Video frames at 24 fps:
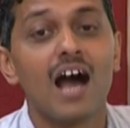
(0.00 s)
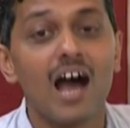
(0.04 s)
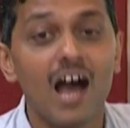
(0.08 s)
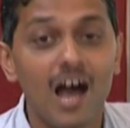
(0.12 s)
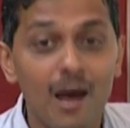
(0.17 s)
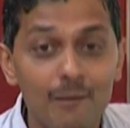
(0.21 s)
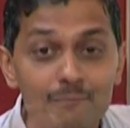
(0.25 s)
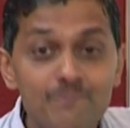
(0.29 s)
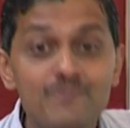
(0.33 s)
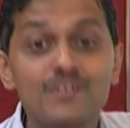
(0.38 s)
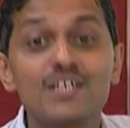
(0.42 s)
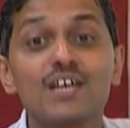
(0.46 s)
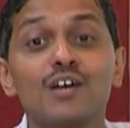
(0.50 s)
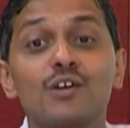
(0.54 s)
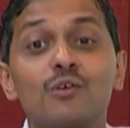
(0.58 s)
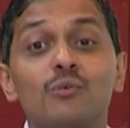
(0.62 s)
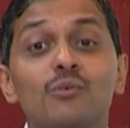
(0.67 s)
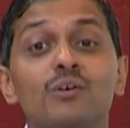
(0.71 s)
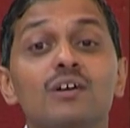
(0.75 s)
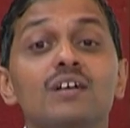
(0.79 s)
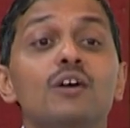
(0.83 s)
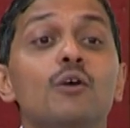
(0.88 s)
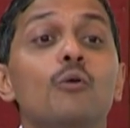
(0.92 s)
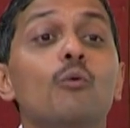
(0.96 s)
observe.
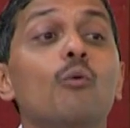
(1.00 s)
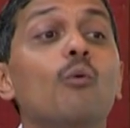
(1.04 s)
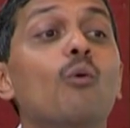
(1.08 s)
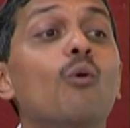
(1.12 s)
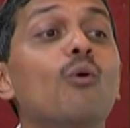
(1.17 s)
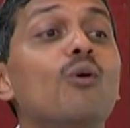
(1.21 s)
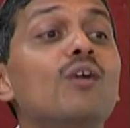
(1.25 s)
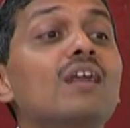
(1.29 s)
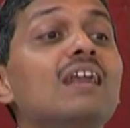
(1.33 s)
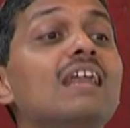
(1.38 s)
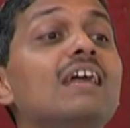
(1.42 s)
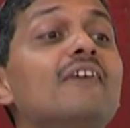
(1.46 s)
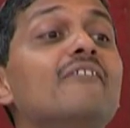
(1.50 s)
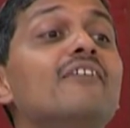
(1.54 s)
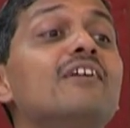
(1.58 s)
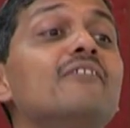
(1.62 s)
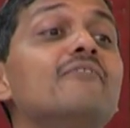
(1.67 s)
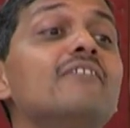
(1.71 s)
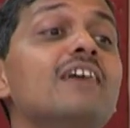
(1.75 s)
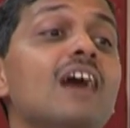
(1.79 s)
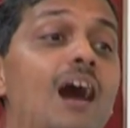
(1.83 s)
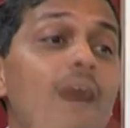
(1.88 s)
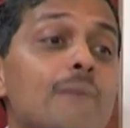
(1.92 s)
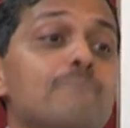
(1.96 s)
Only when
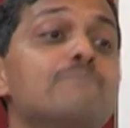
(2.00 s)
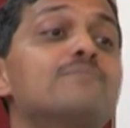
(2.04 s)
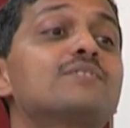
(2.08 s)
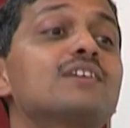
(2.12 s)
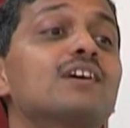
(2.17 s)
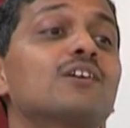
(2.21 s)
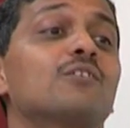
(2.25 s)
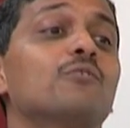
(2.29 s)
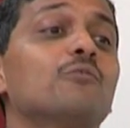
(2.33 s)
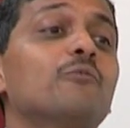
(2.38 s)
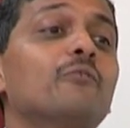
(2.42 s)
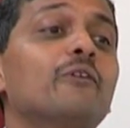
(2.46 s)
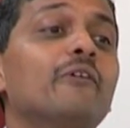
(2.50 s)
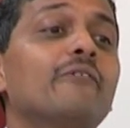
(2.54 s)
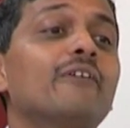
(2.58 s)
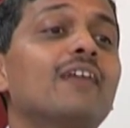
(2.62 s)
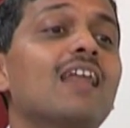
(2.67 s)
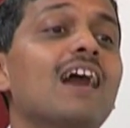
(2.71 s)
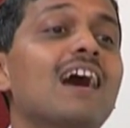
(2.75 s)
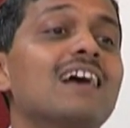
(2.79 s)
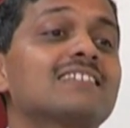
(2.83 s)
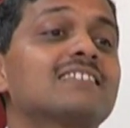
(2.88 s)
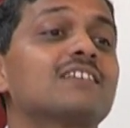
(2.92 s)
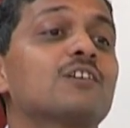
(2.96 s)
we observe we will
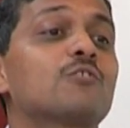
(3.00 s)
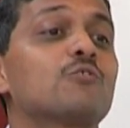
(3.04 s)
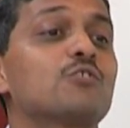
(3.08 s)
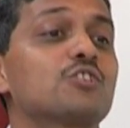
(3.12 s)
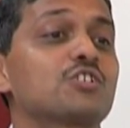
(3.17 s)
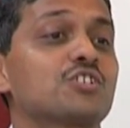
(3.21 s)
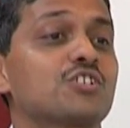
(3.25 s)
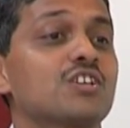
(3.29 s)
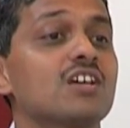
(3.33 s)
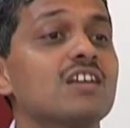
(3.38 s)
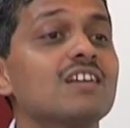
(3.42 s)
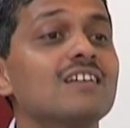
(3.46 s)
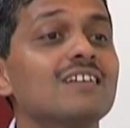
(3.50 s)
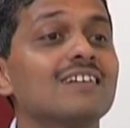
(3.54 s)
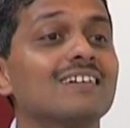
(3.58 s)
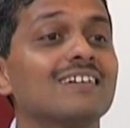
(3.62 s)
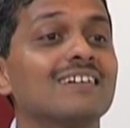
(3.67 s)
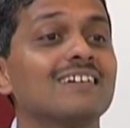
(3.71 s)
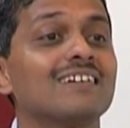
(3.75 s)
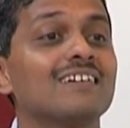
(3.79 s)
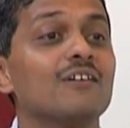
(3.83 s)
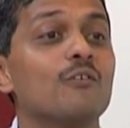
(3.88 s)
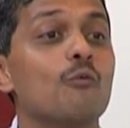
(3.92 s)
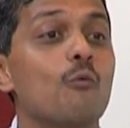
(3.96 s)
ask the question
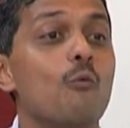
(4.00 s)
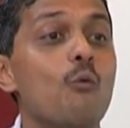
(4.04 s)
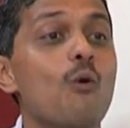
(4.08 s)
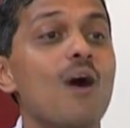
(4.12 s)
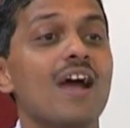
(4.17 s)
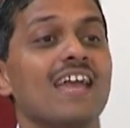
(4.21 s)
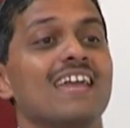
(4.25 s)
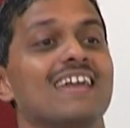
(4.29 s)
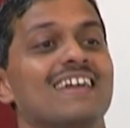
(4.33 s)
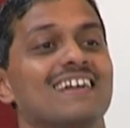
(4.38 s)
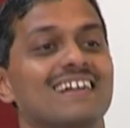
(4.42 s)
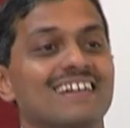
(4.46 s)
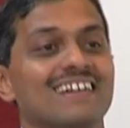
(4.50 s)
why.